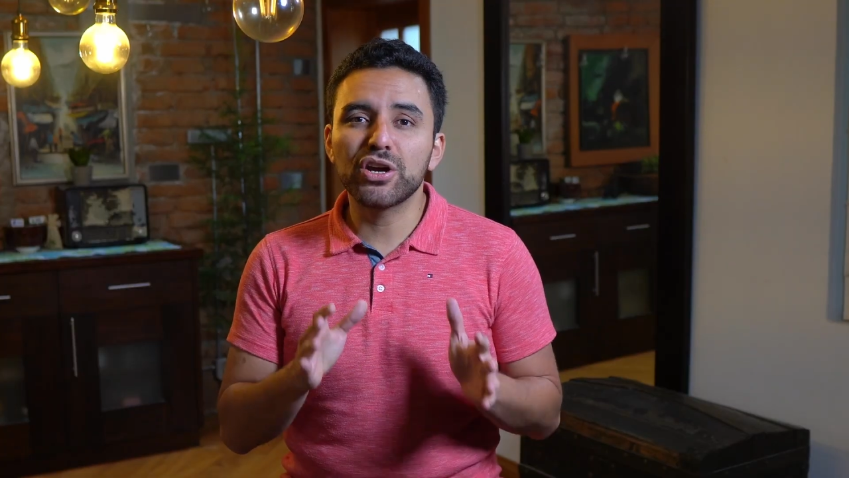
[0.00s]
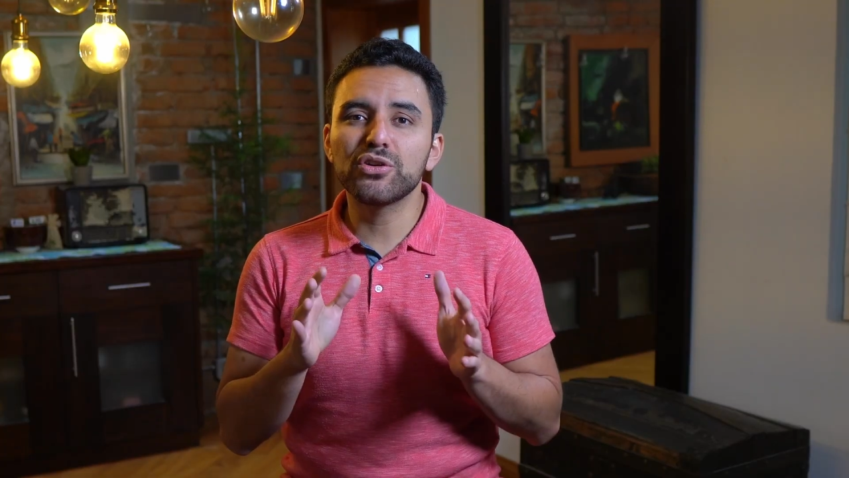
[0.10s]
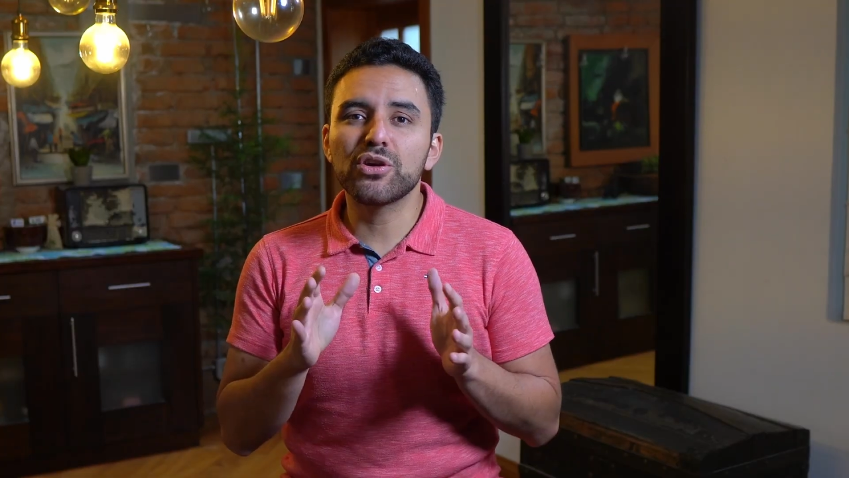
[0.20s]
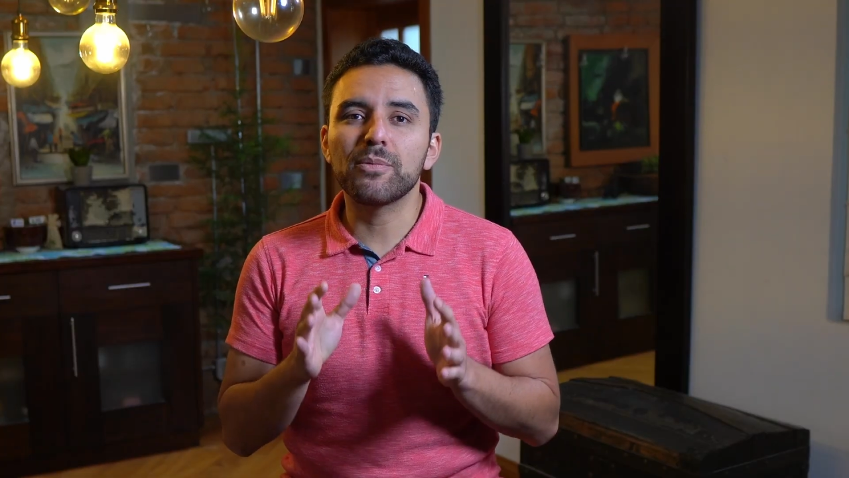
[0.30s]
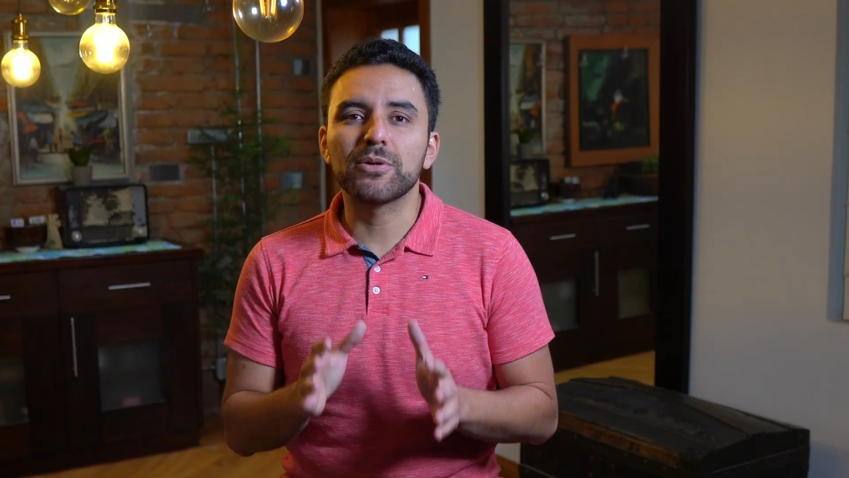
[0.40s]

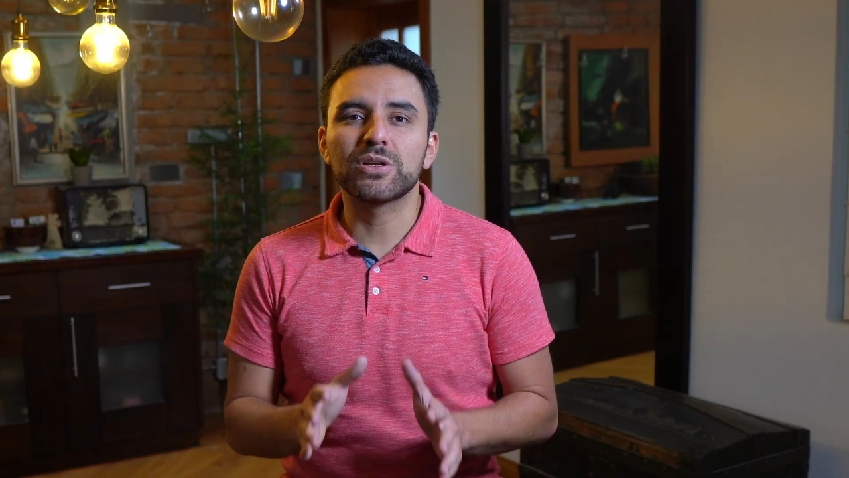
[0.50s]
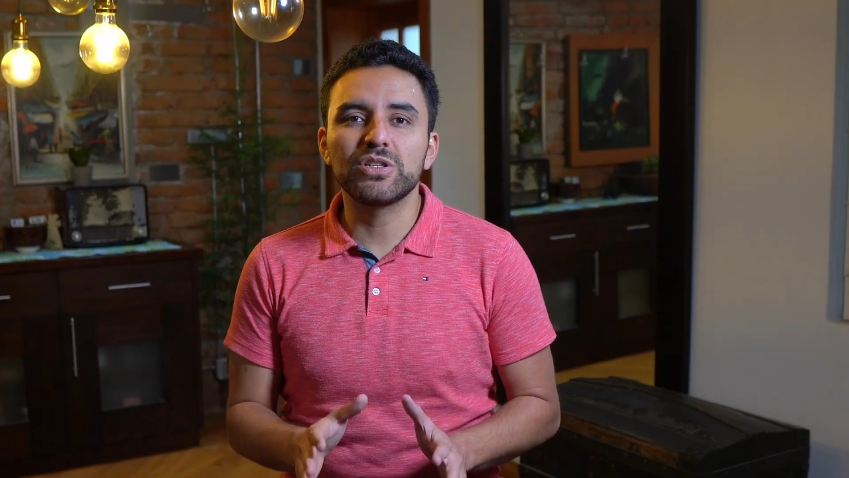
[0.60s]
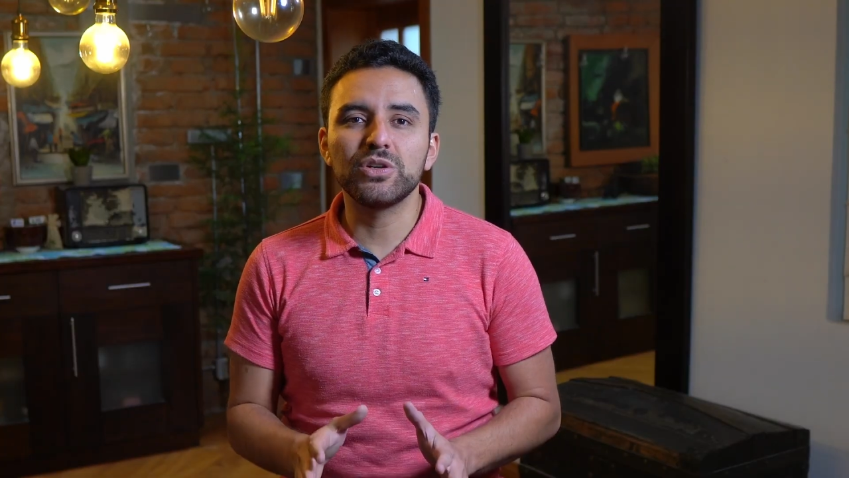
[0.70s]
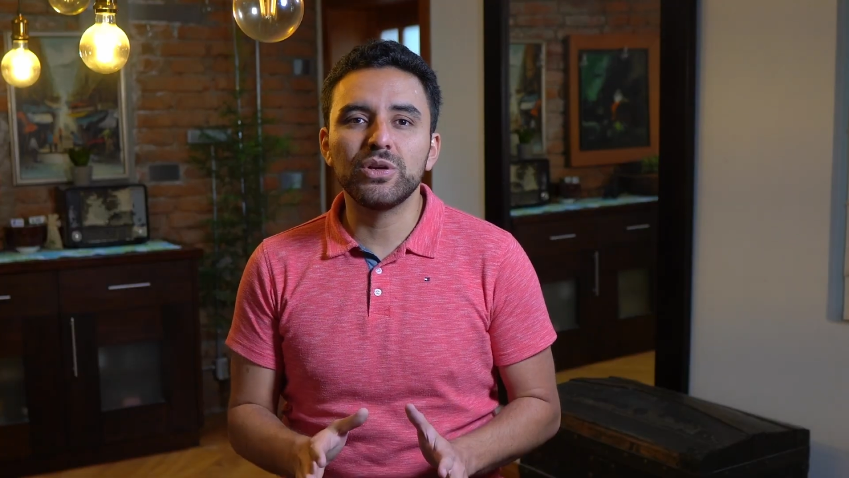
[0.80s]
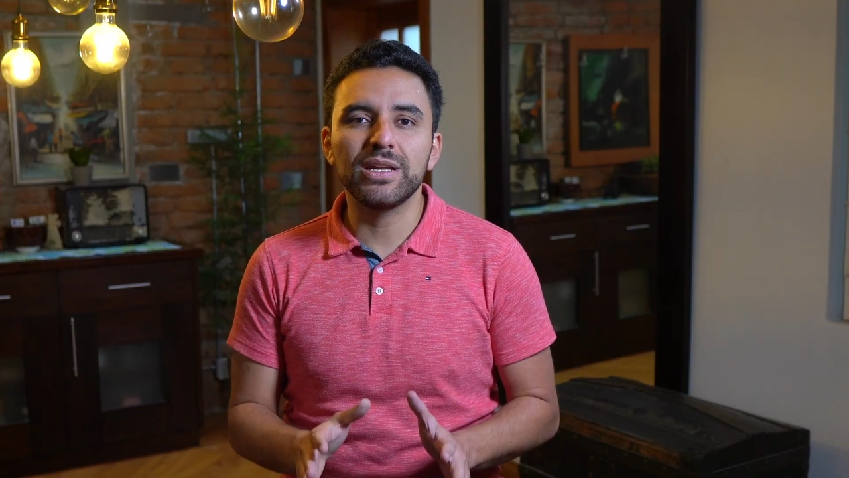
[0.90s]
your
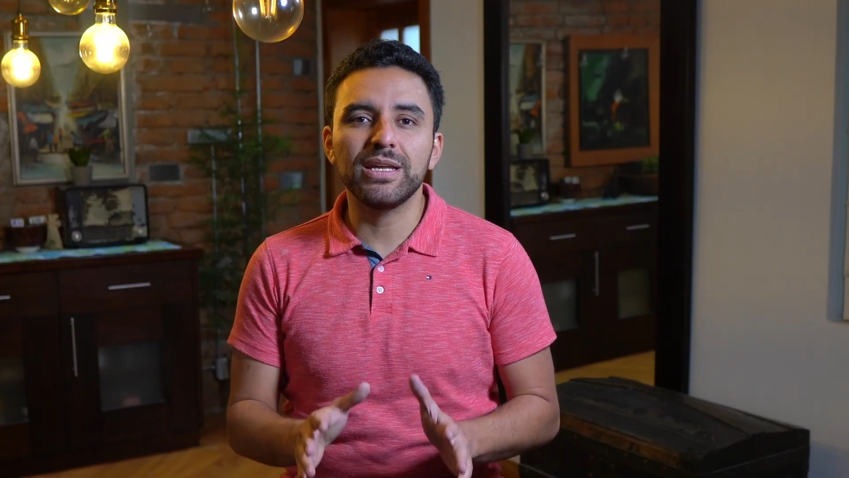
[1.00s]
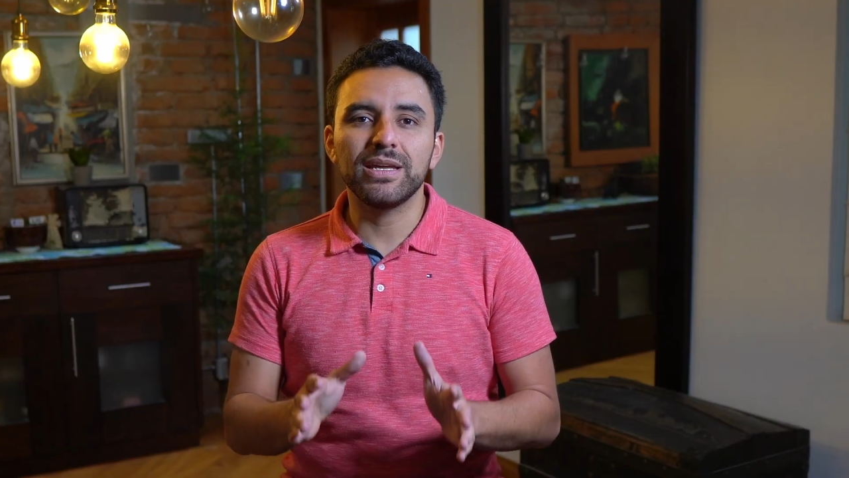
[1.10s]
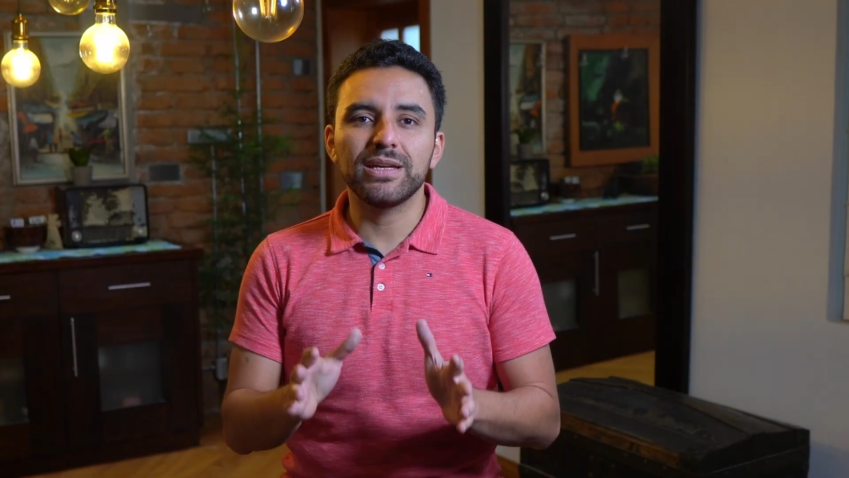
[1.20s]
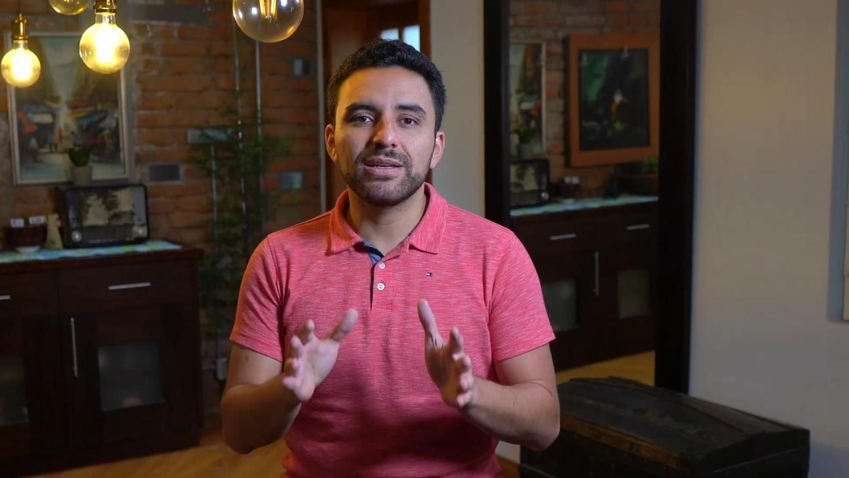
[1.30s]
opportunity